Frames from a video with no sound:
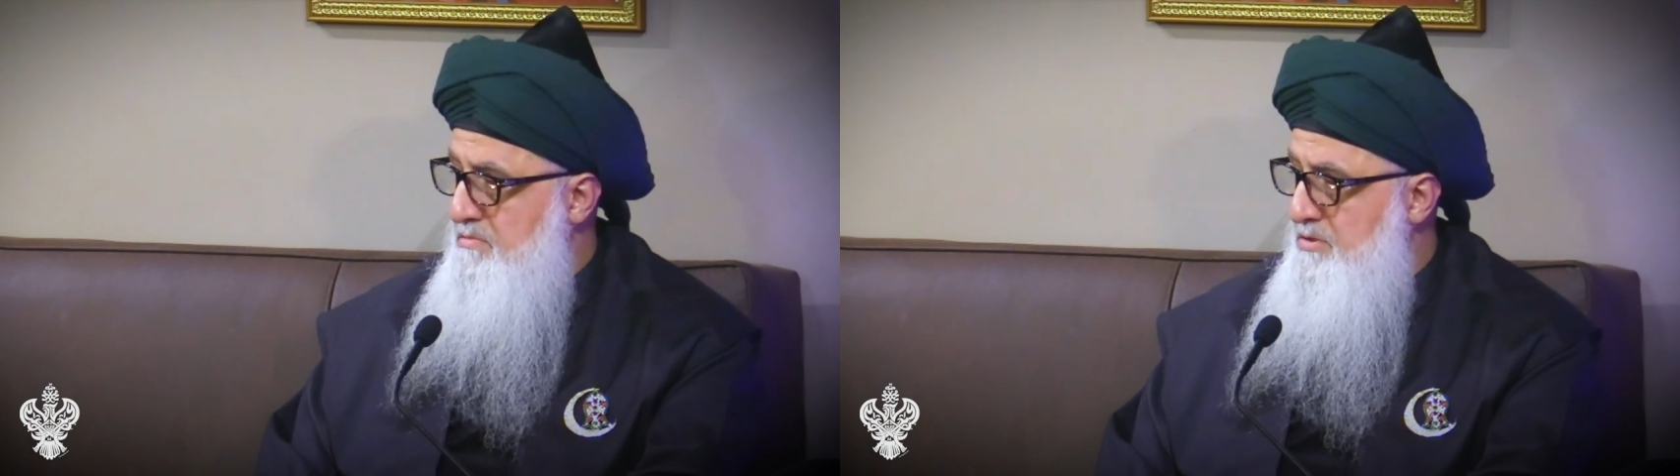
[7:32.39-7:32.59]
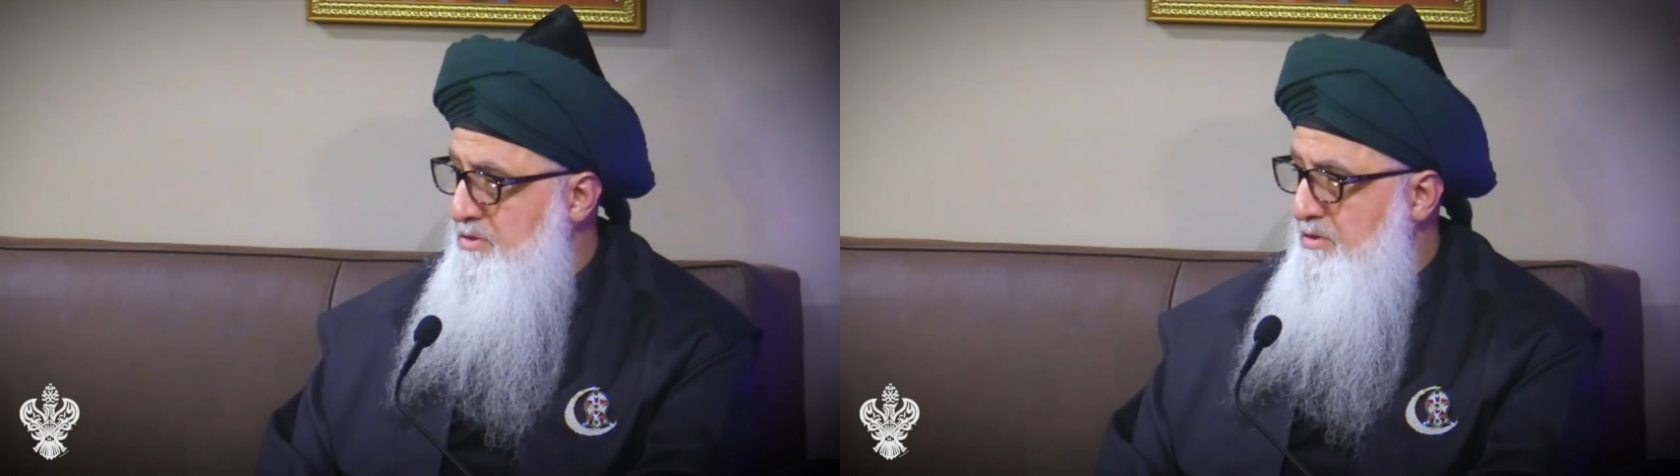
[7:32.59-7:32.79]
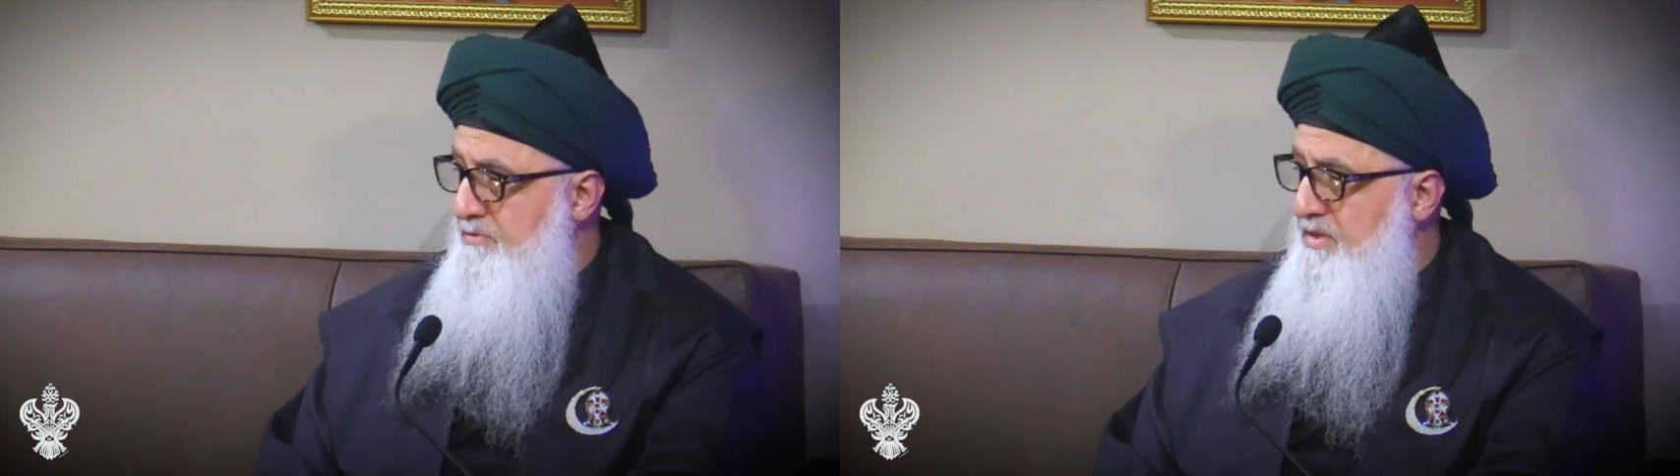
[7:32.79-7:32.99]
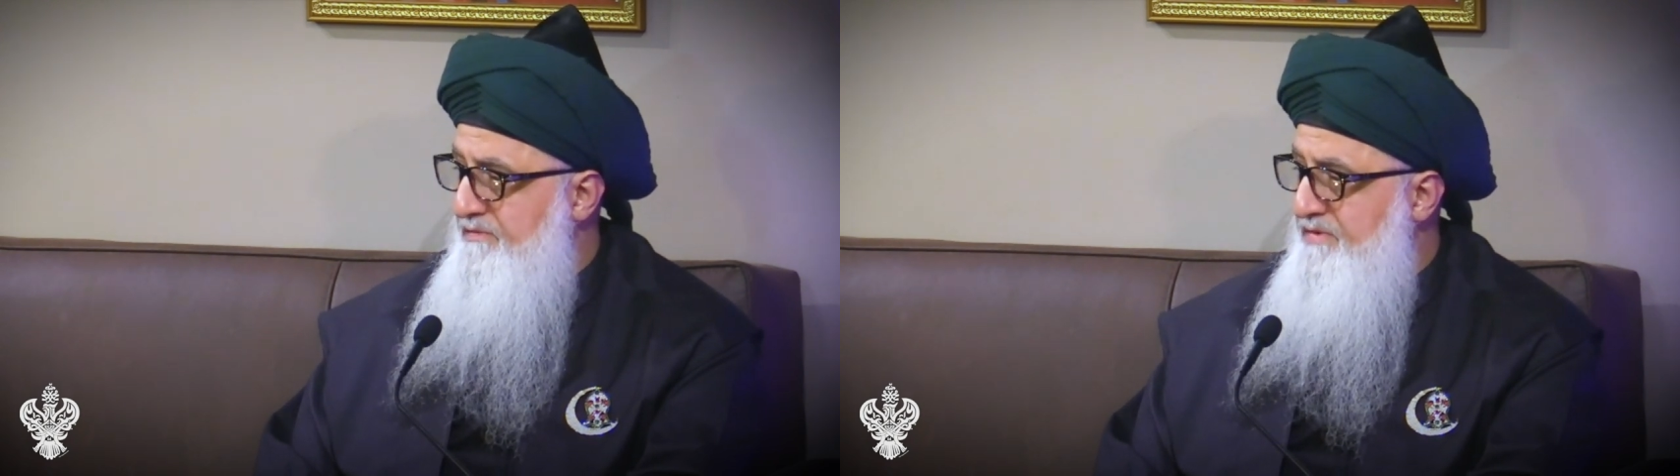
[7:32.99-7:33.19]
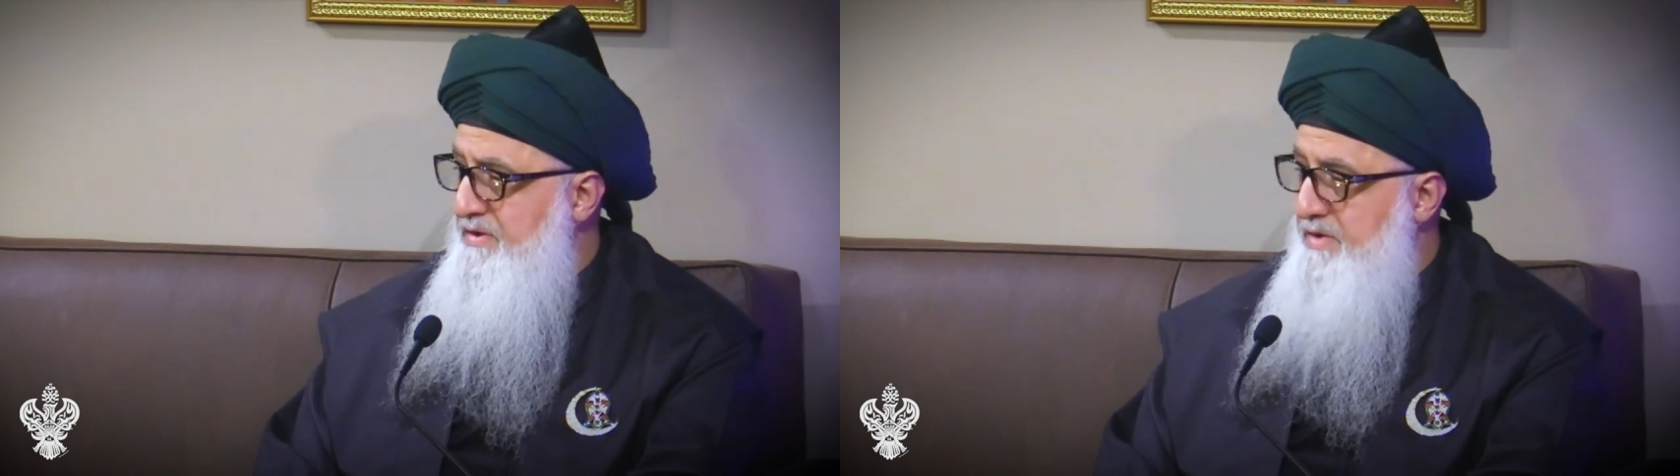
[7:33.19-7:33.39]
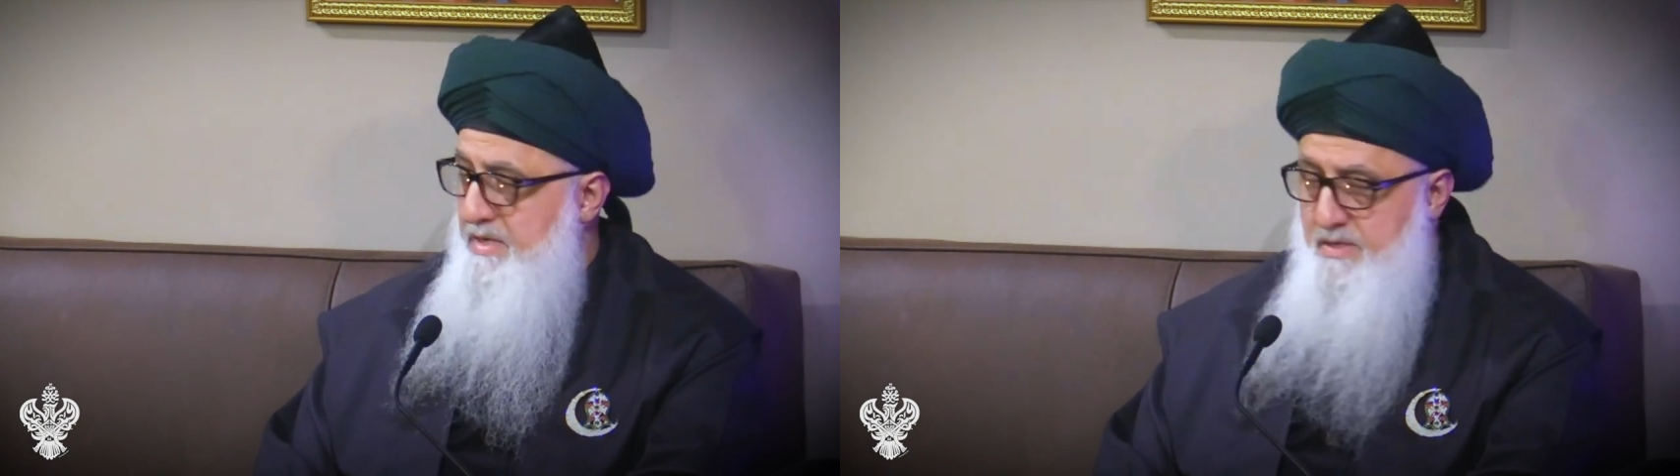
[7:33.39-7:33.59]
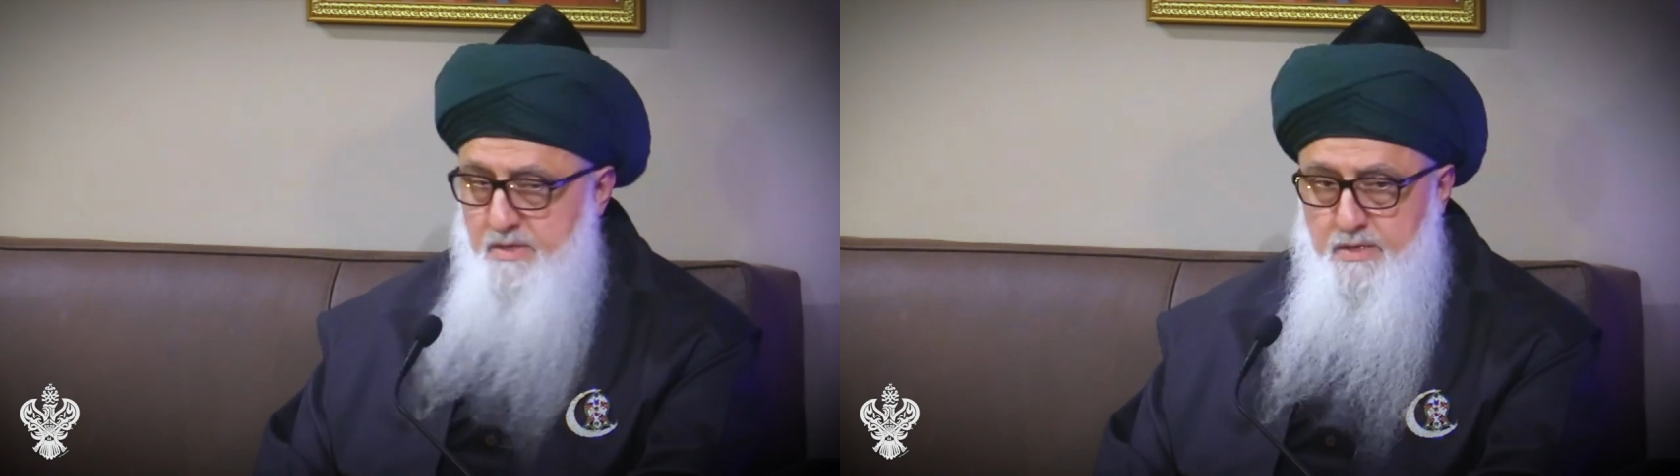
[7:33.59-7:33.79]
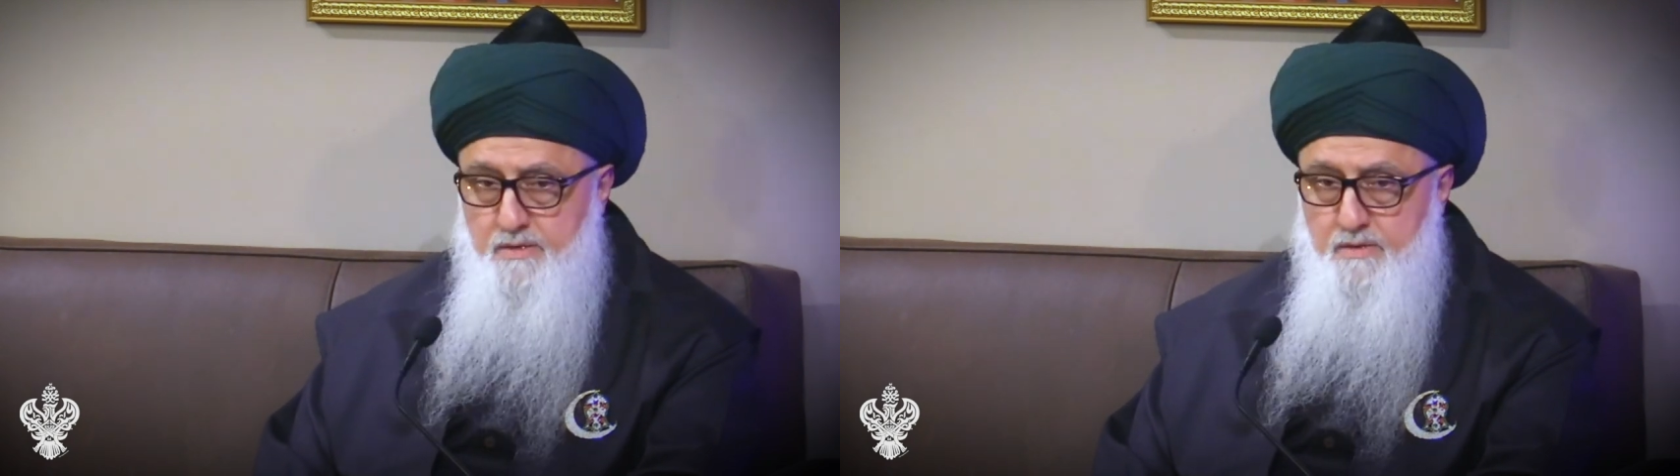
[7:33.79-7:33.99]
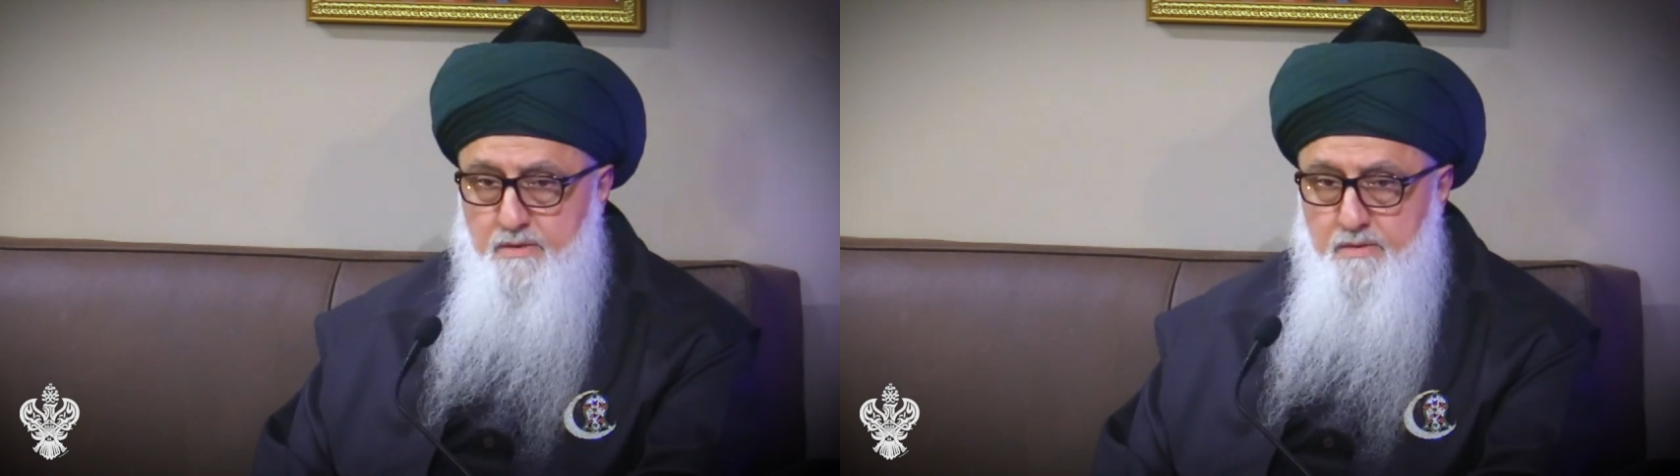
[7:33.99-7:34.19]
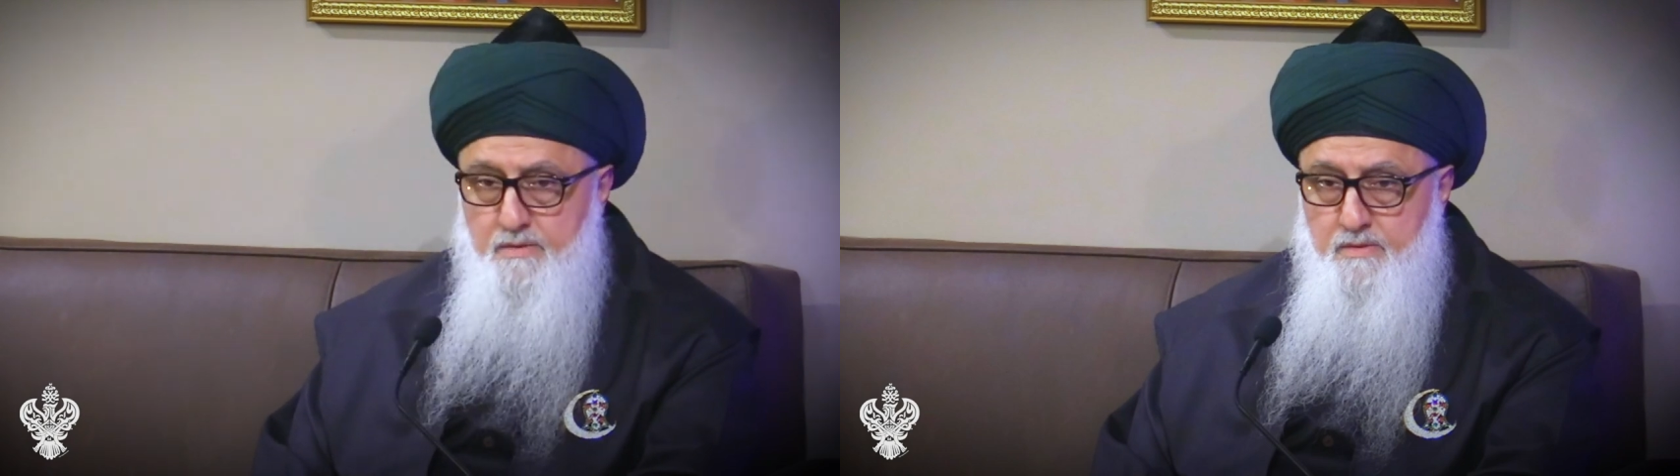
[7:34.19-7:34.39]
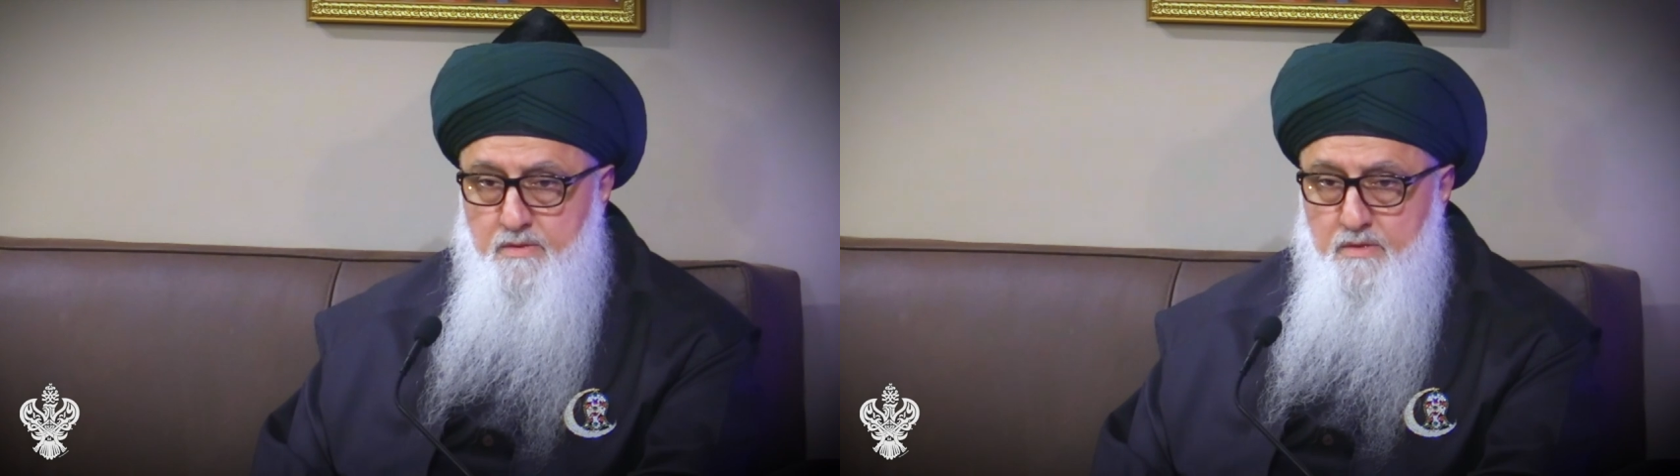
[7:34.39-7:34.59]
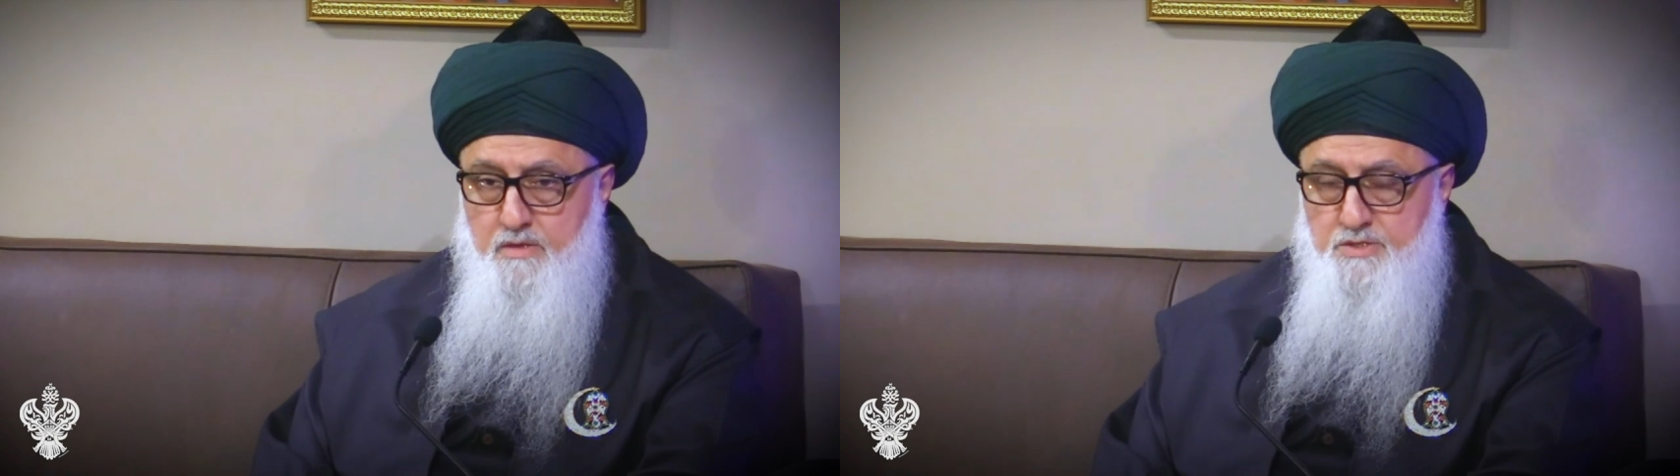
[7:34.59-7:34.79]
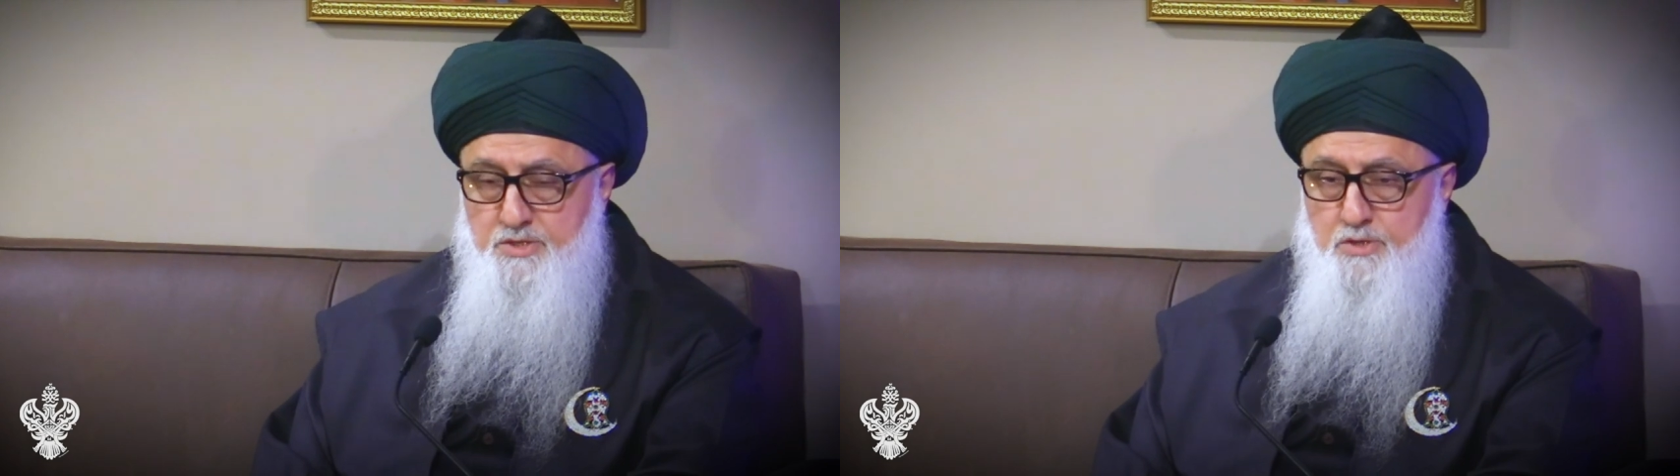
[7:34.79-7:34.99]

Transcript: You don't really fear it because